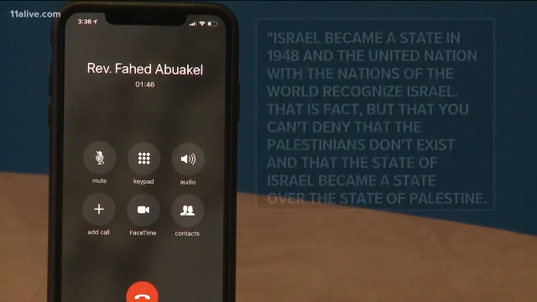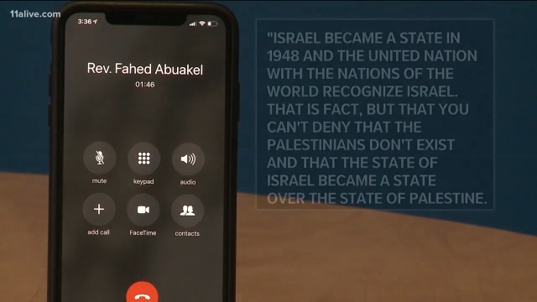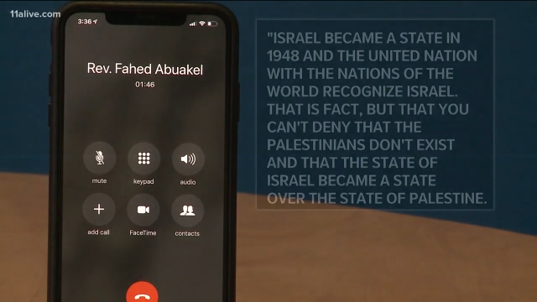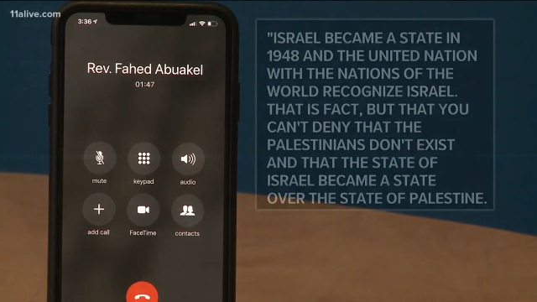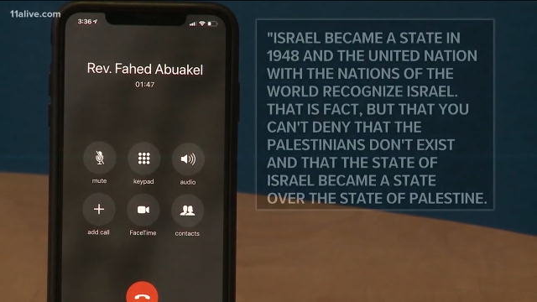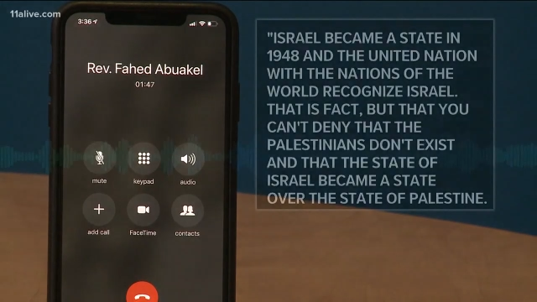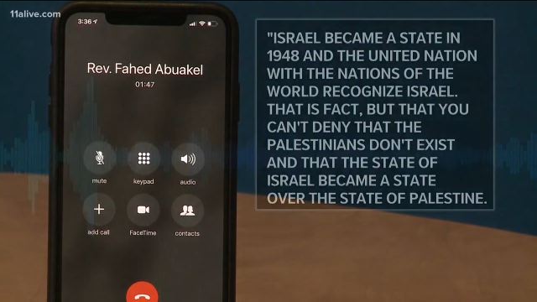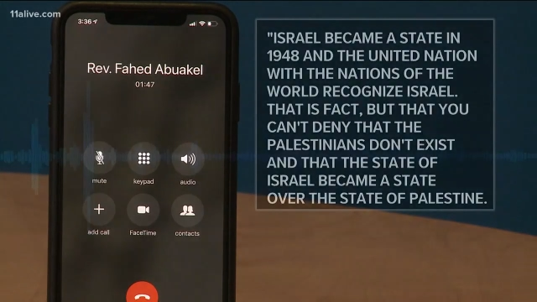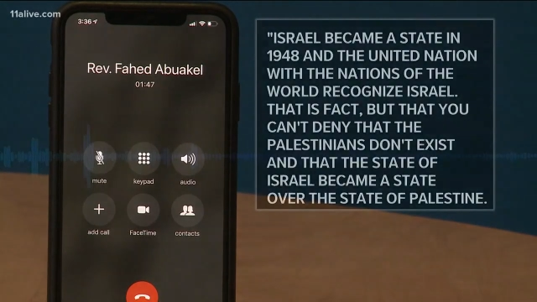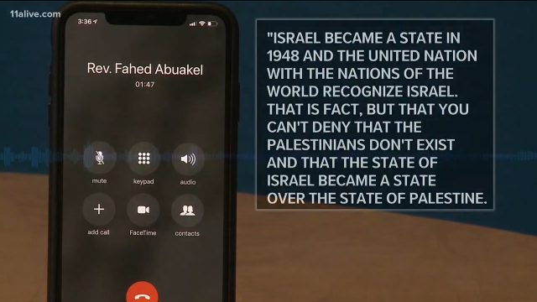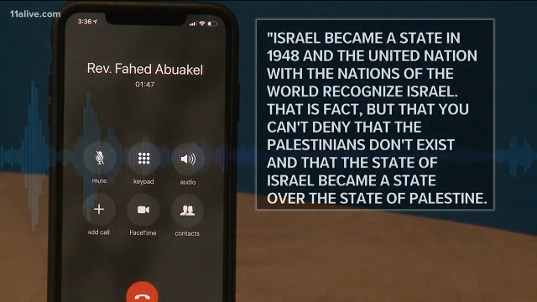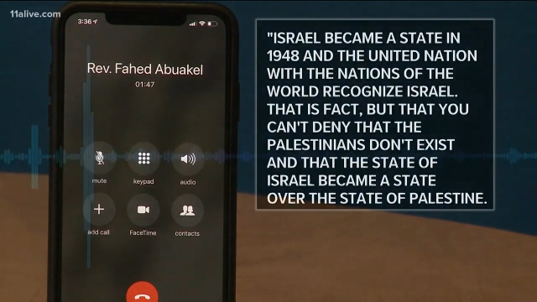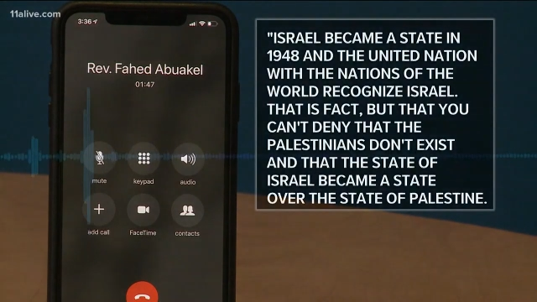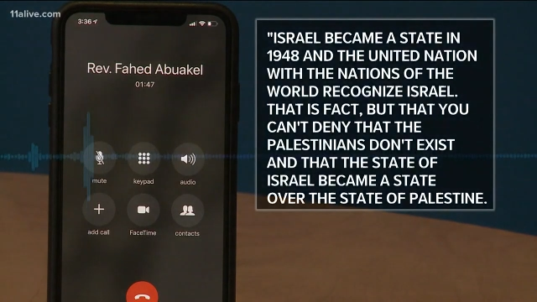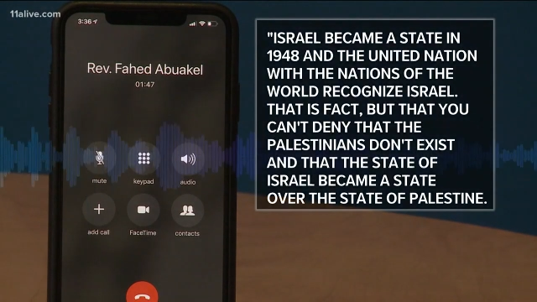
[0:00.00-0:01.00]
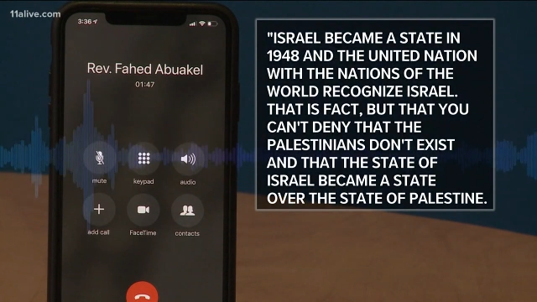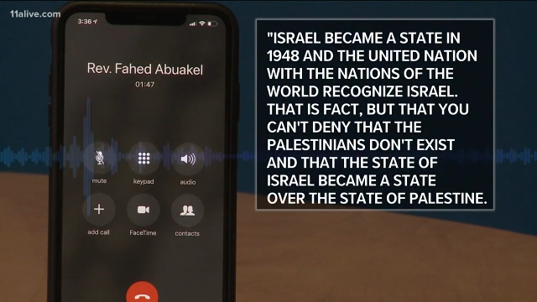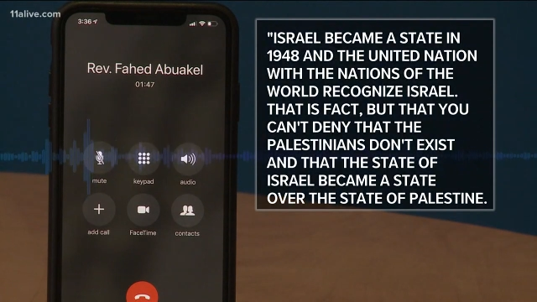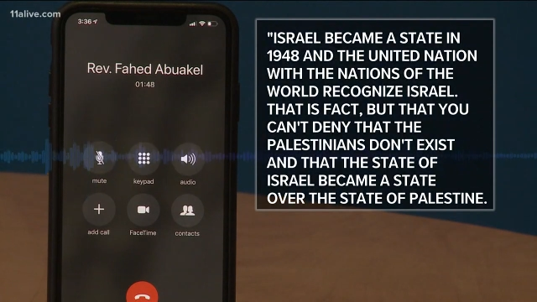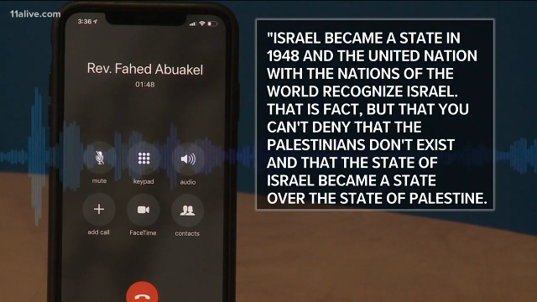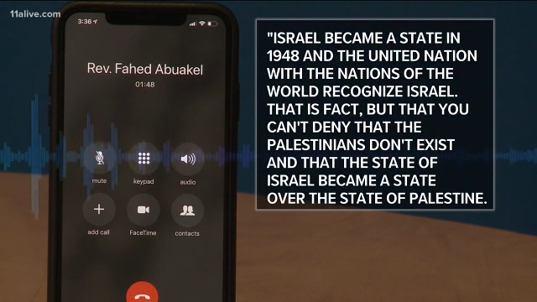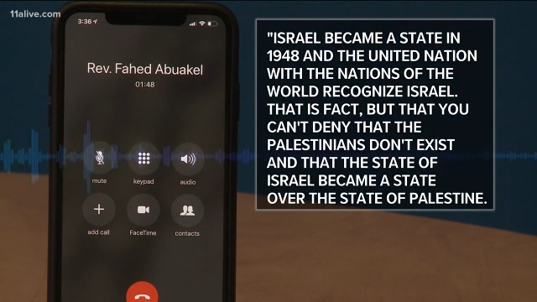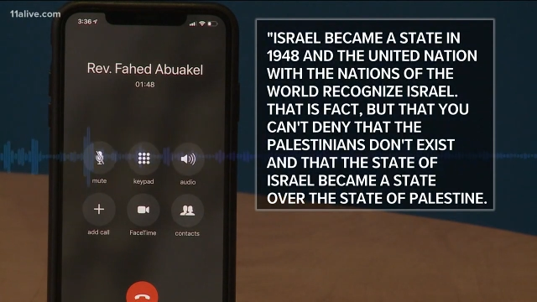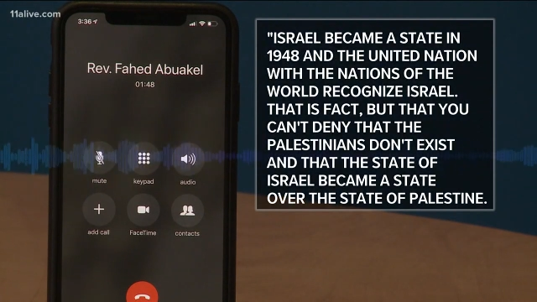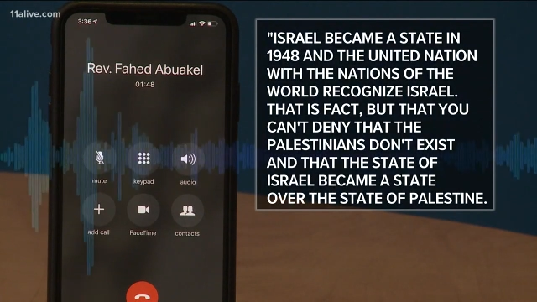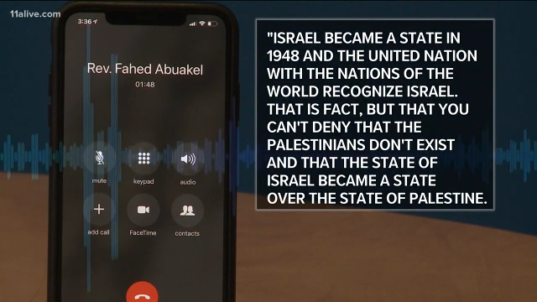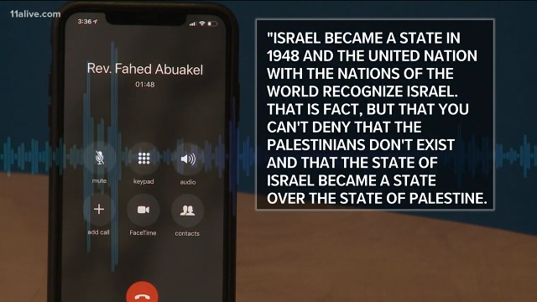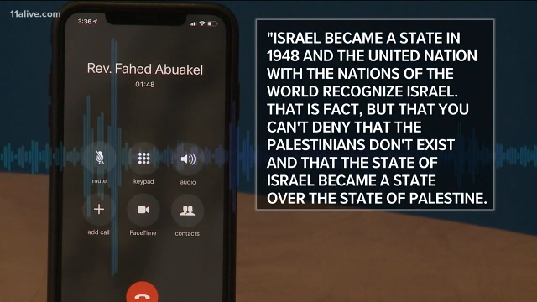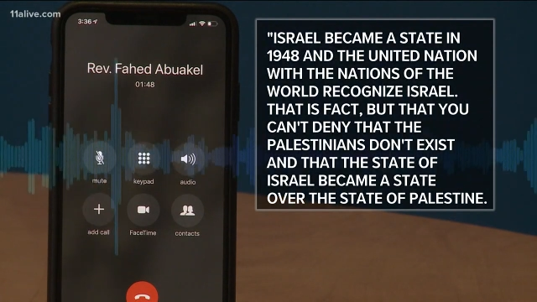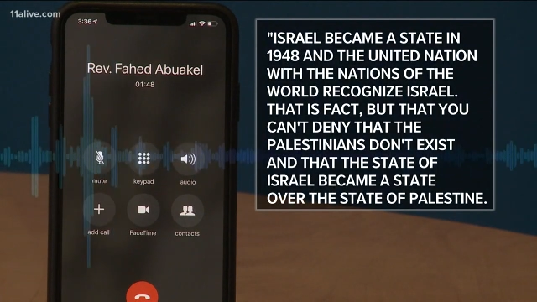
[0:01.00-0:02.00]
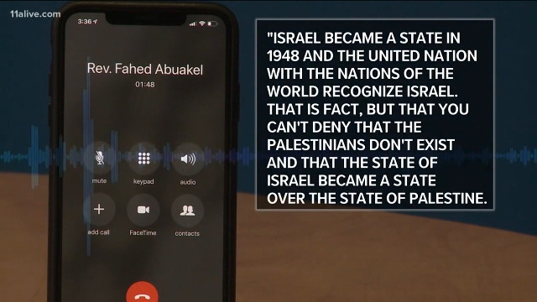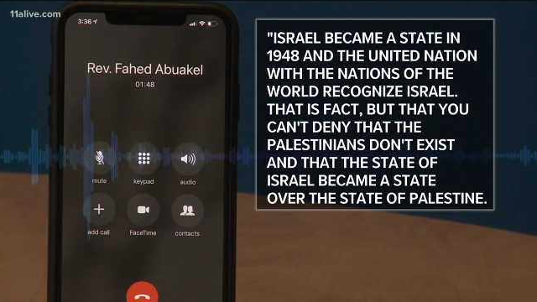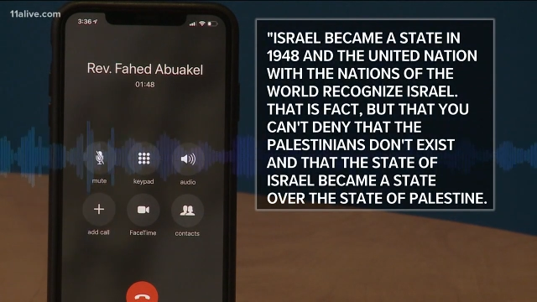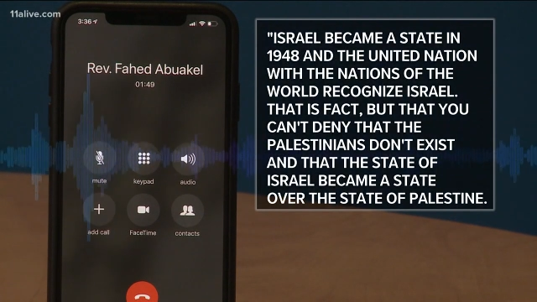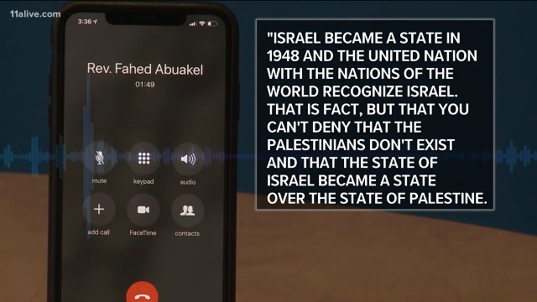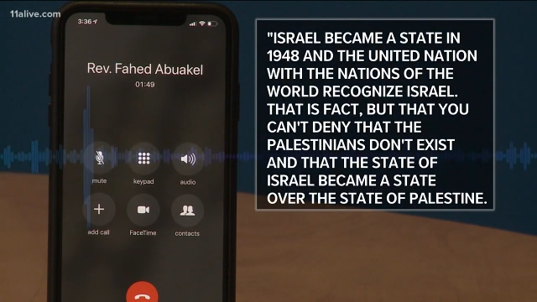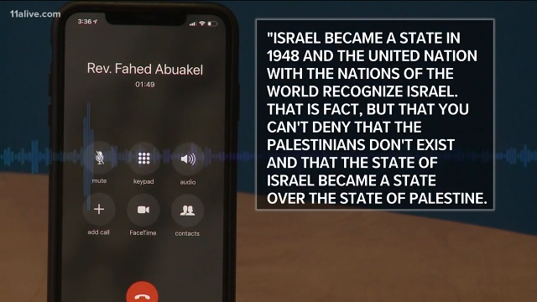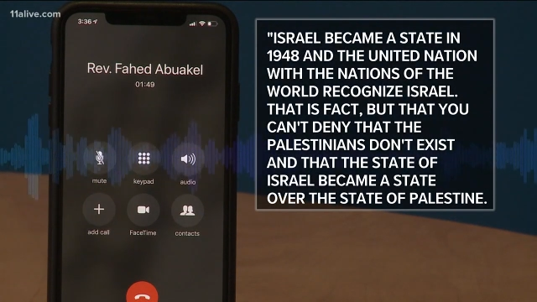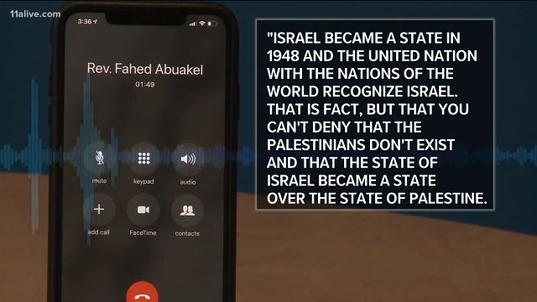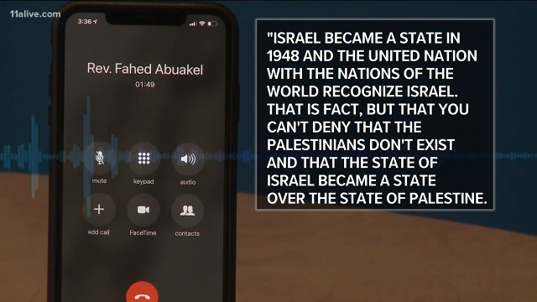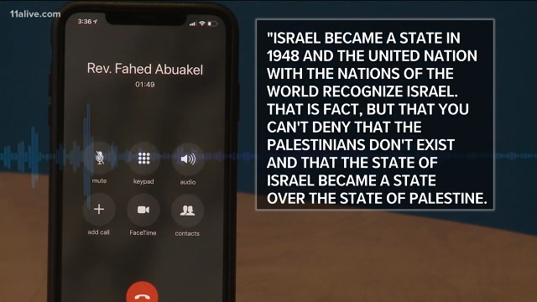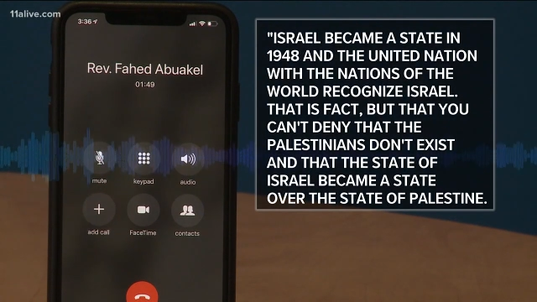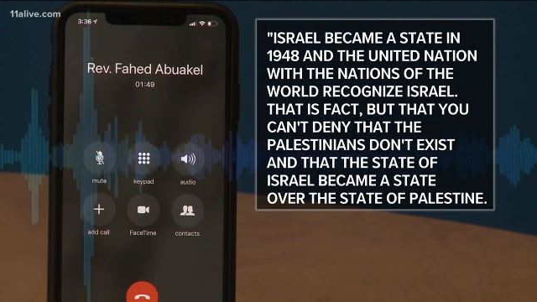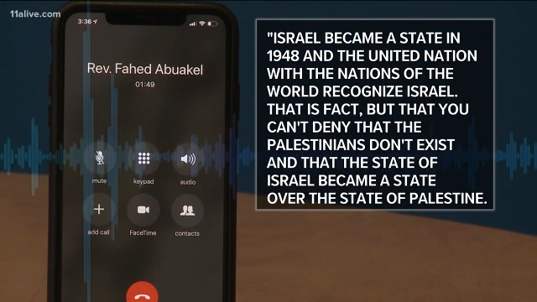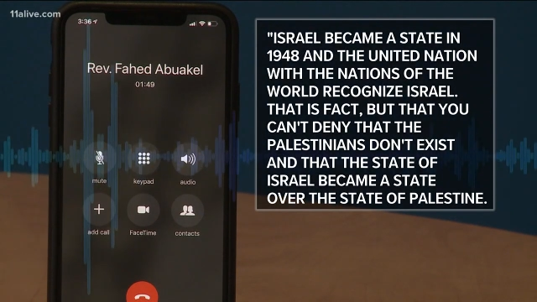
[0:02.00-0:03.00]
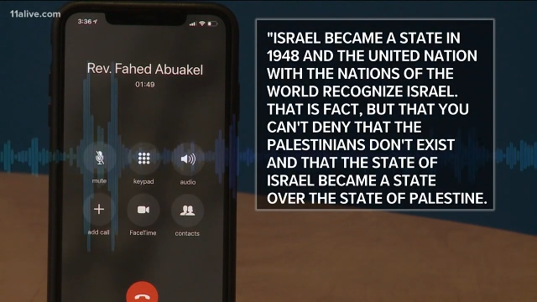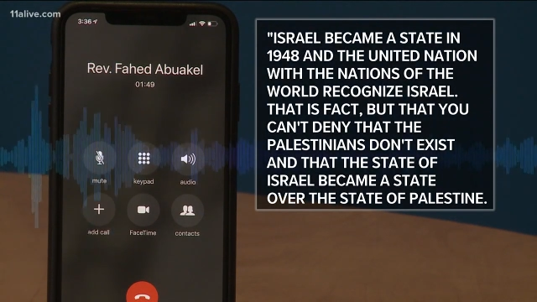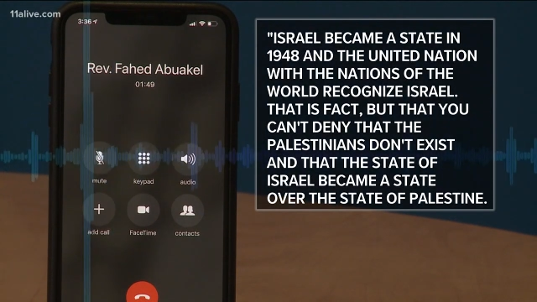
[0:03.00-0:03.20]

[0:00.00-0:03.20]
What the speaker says: No face is visible, so there are no lips to read.